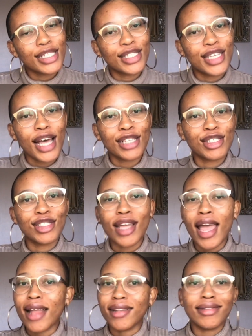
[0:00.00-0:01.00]
touch.
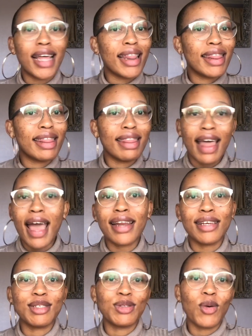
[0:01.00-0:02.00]
And
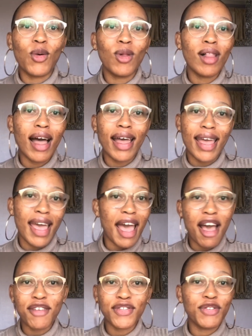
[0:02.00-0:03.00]
that is all I have